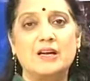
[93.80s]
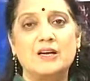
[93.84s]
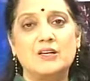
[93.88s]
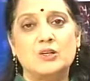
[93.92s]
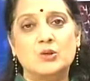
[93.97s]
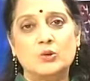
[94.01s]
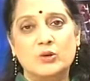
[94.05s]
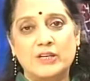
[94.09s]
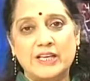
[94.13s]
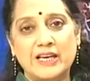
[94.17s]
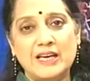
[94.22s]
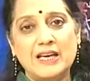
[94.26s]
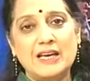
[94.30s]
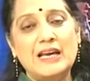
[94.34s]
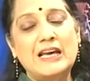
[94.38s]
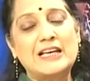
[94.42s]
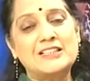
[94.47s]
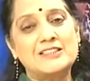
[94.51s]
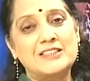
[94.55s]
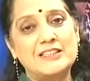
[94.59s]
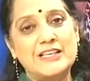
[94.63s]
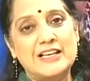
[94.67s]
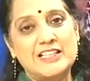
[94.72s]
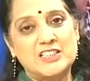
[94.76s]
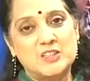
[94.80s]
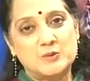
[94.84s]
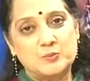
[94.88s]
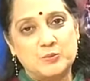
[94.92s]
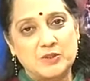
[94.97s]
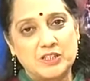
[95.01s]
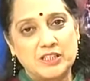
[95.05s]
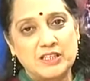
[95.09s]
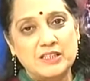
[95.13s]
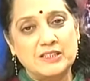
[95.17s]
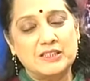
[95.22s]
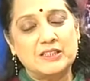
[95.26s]
Today, as an
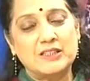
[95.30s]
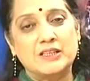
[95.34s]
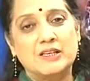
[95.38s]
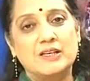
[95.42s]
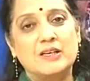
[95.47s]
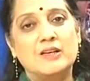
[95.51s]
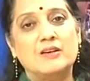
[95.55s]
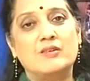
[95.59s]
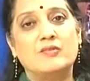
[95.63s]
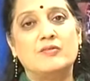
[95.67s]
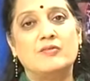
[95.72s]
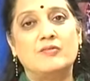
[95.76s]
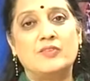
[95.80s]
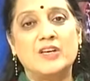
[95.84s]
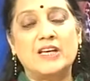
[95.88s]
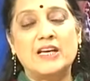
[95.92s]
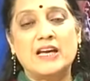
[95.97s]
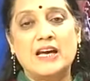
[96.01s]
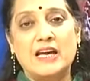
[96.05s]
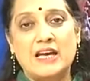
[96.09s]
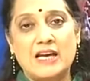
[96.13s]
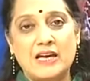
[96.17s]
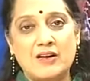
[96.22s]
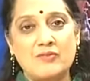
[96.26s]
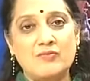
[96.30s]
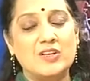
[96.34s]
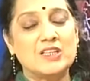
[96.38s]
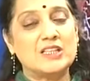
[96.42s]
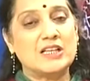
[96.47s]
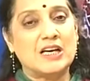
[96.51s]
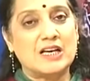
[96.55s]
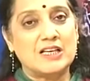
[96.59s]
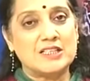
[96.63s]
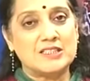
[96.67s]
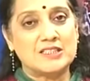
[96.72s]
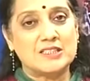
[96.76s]
expert, we have with
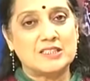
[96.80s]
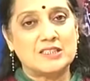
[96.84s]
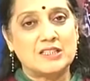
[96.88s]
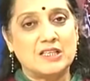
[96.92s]
us